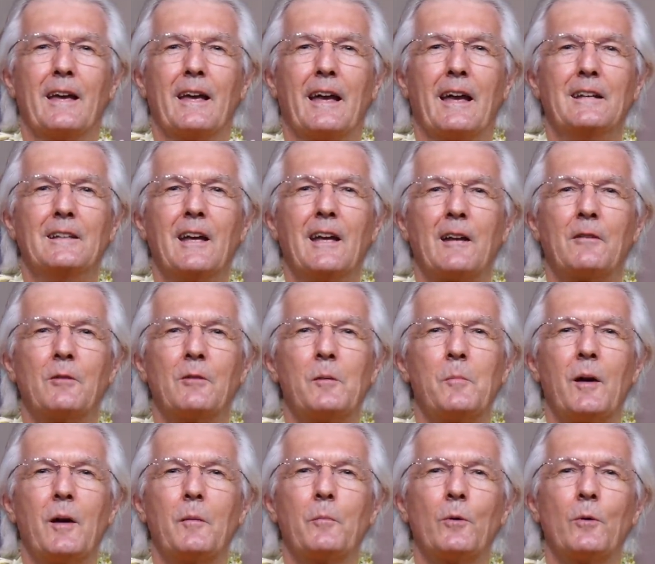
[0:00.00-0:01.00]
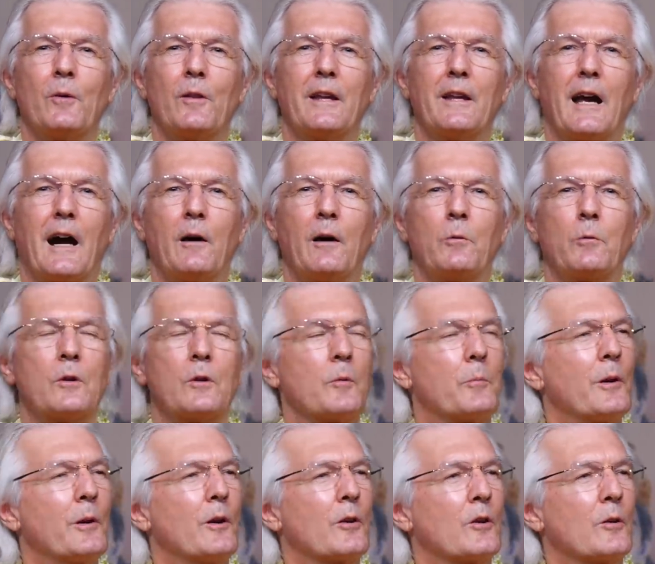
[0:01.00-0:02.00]
And yet remember, the
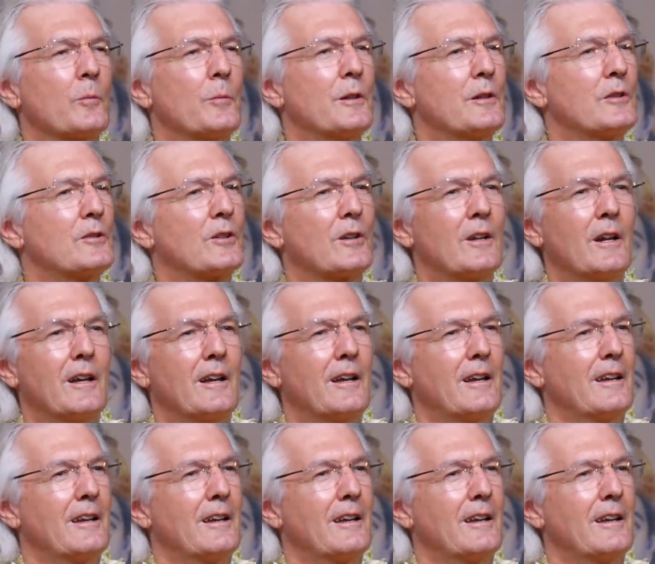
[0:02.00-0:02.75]
outward pilgrimage,